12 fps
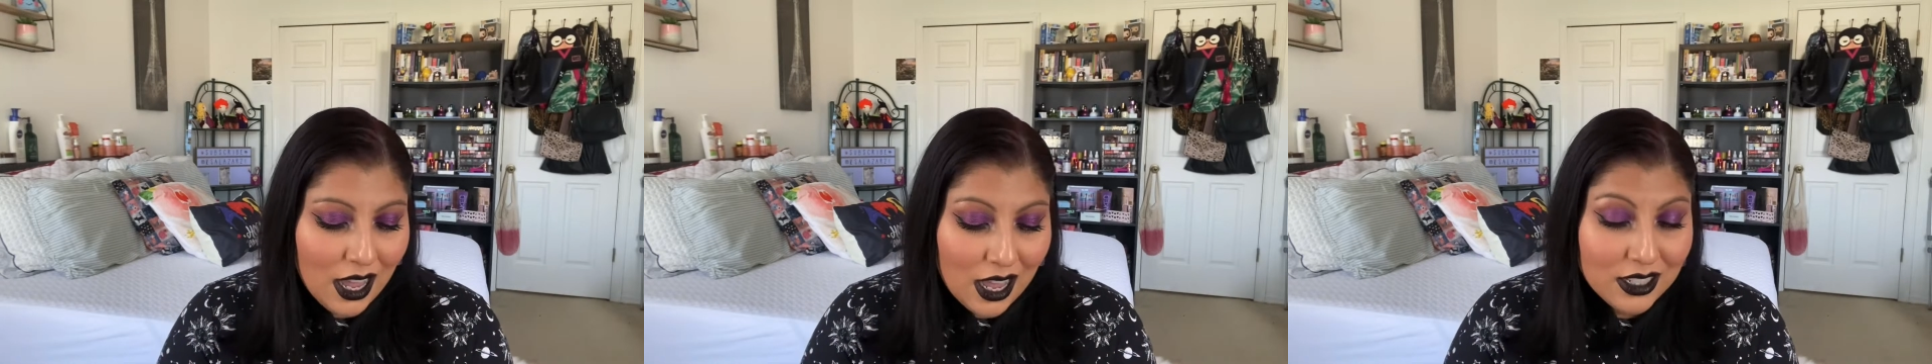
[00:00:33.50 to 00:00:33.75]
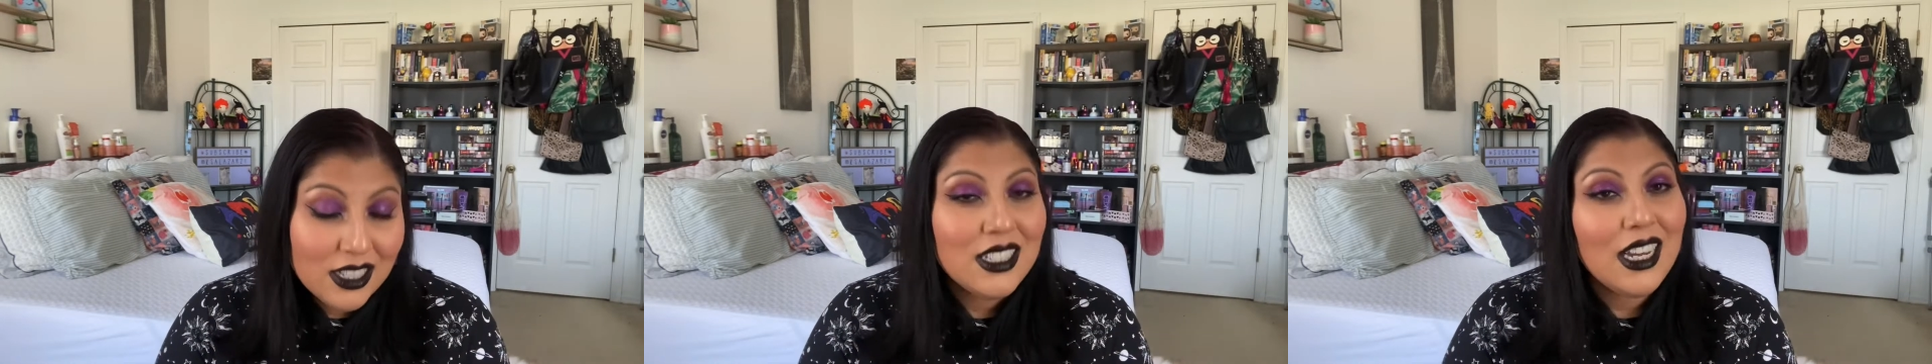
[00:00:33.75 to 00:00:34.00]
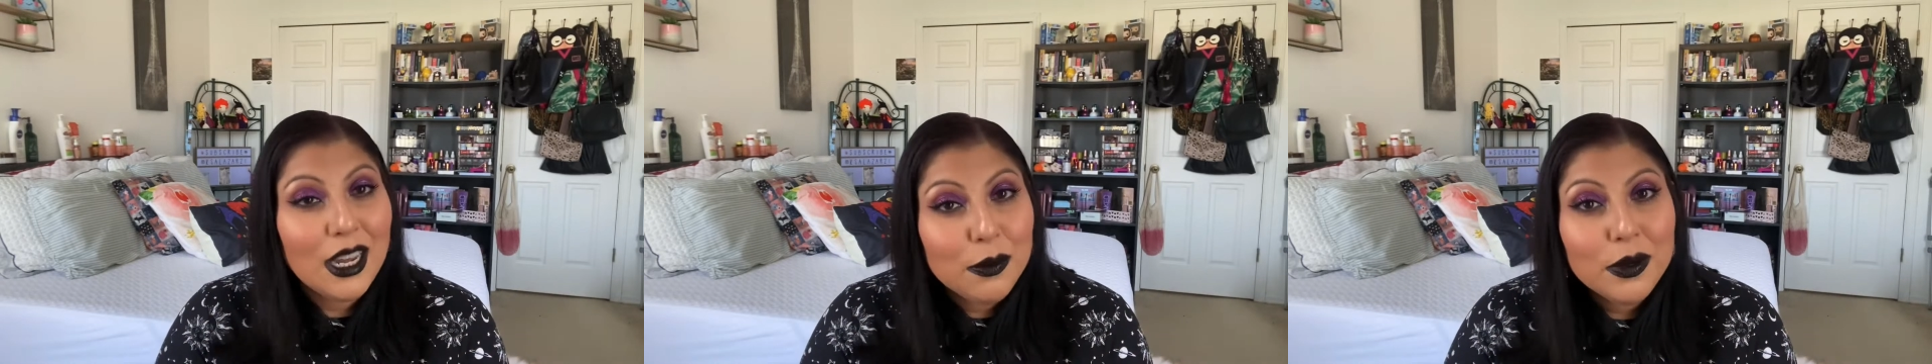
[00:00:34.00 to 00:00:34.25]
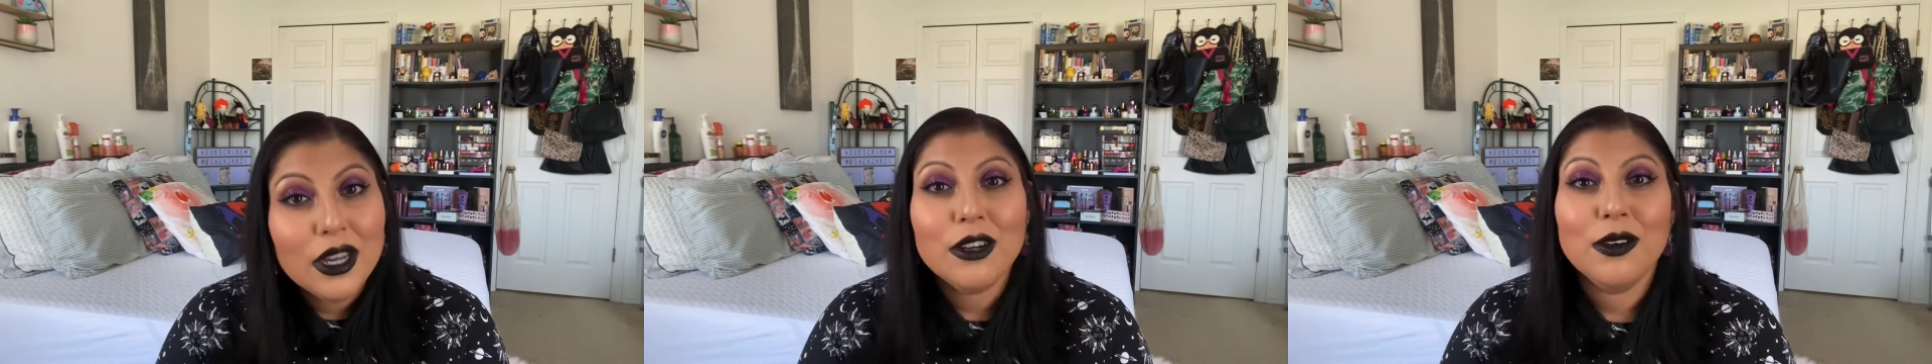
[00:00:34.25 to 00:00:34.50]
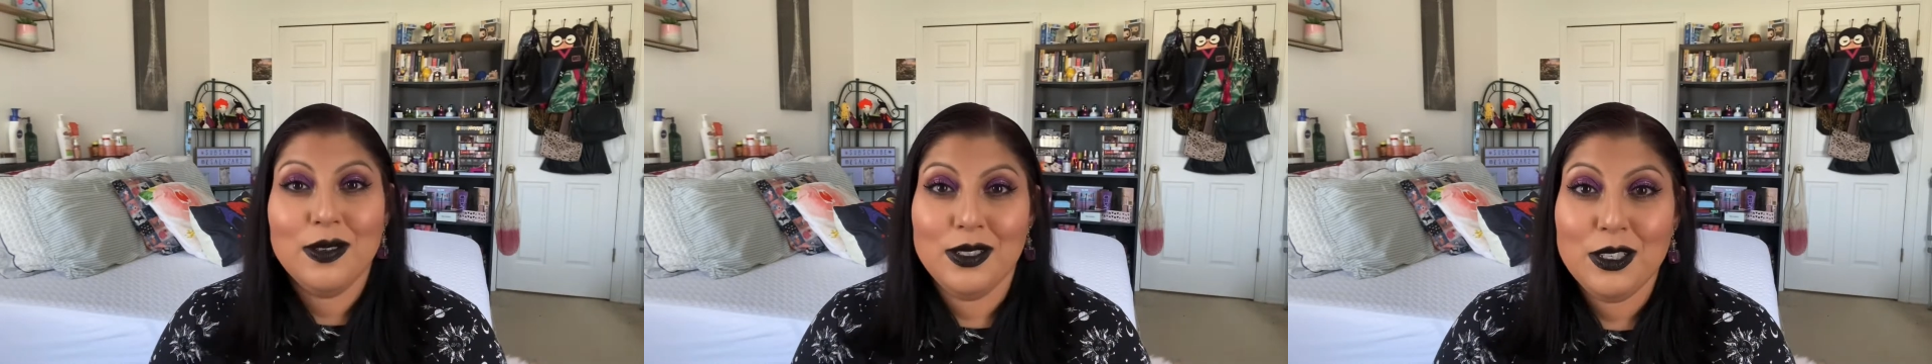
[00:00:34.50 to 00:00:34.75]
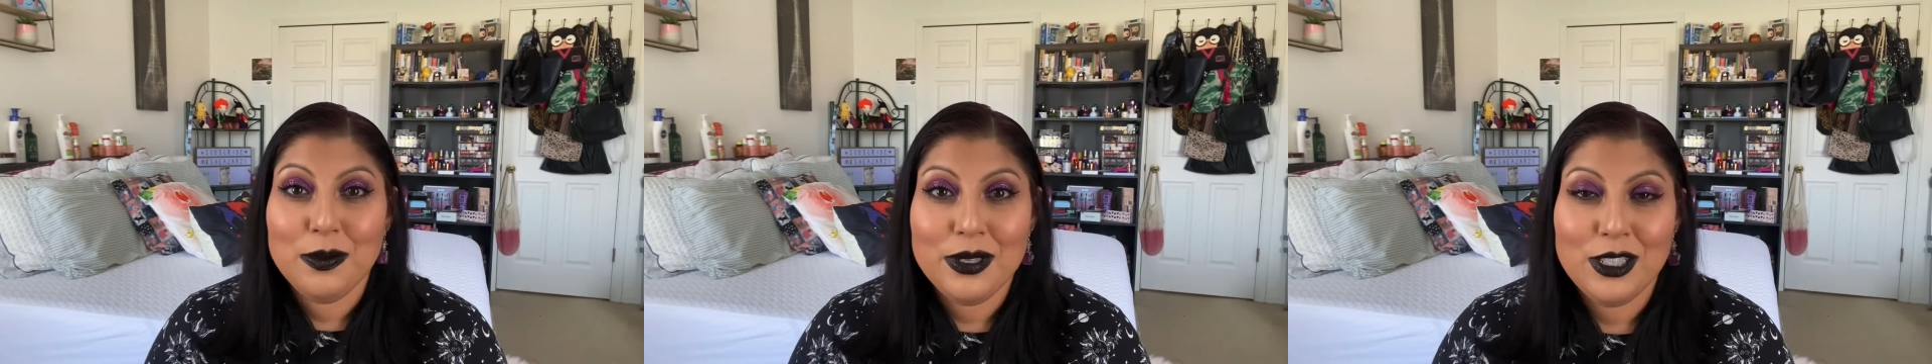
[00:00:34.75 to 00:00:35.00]
today we are going
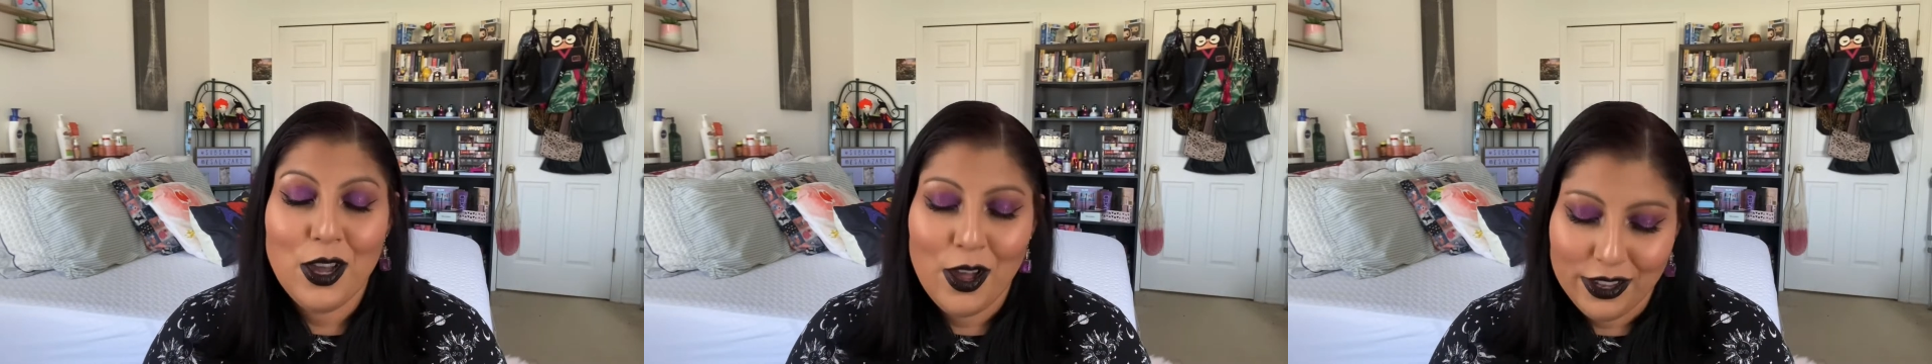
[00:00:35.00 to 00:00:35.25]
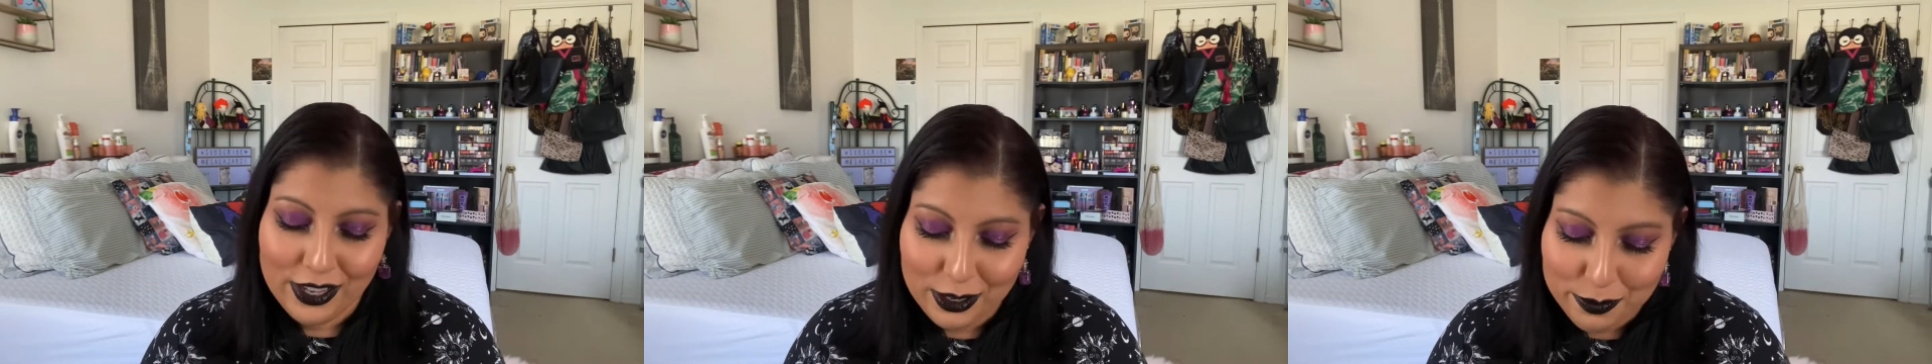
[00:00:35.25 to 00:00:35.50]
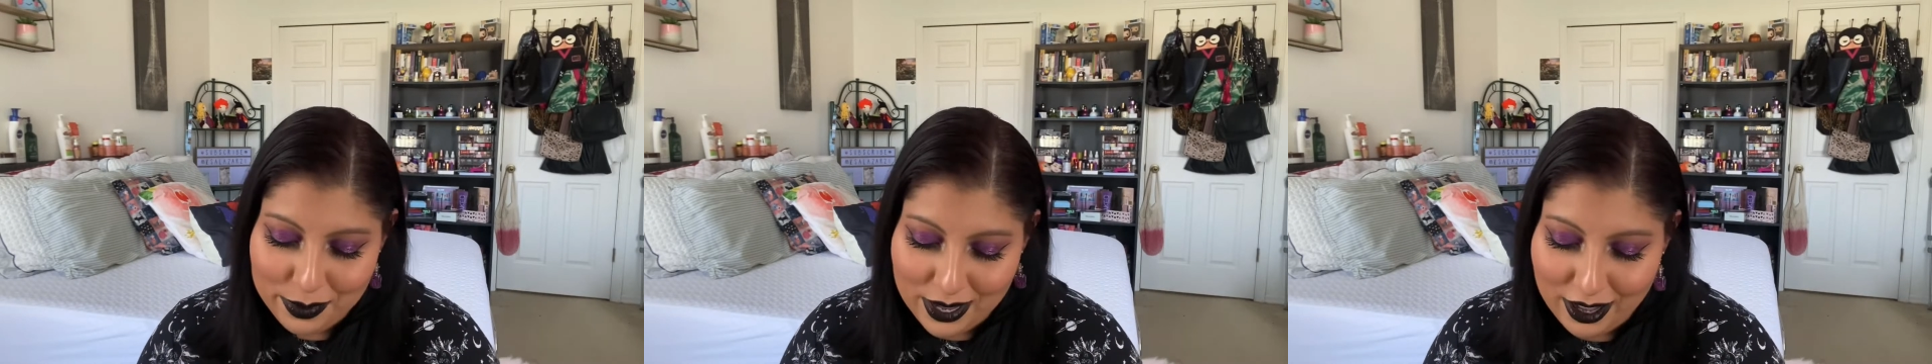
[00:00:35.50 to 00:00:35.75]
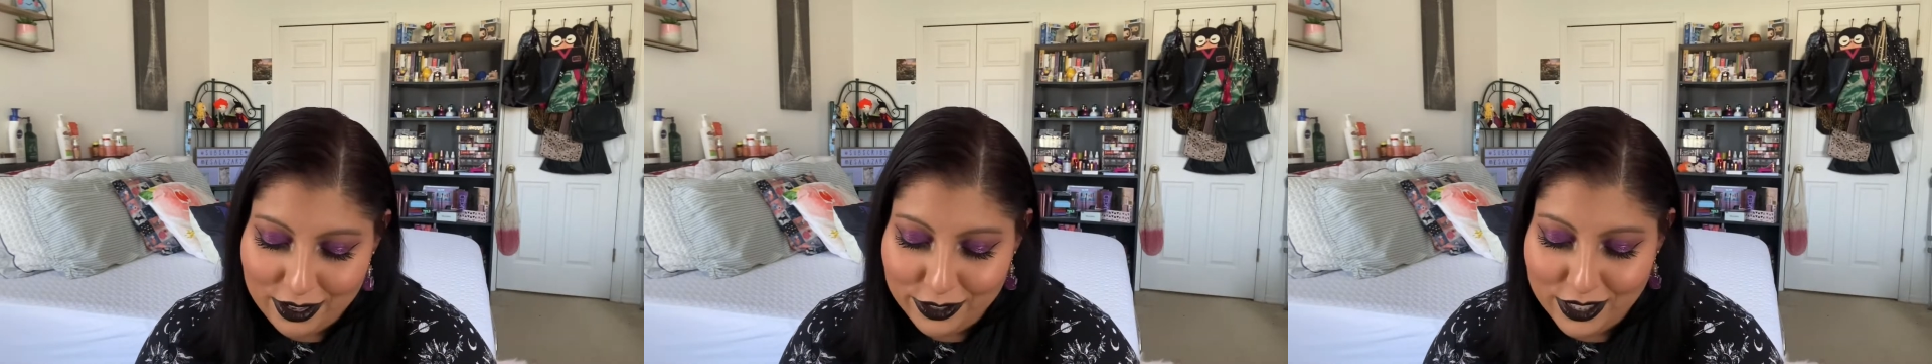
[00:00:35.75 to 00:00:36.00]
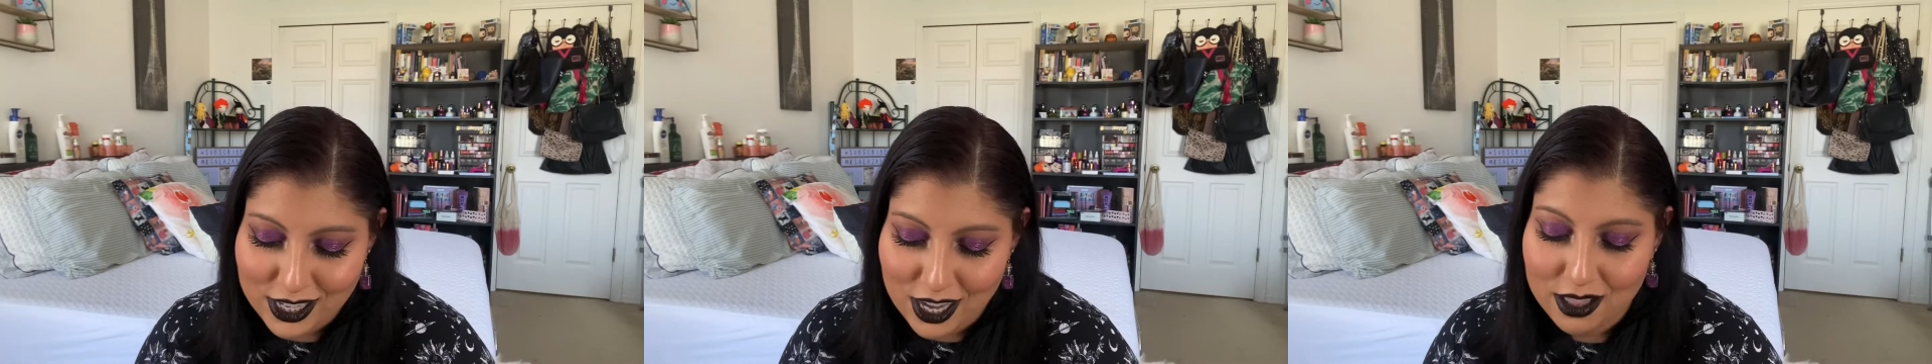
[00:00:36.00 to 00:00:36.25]
to be talking about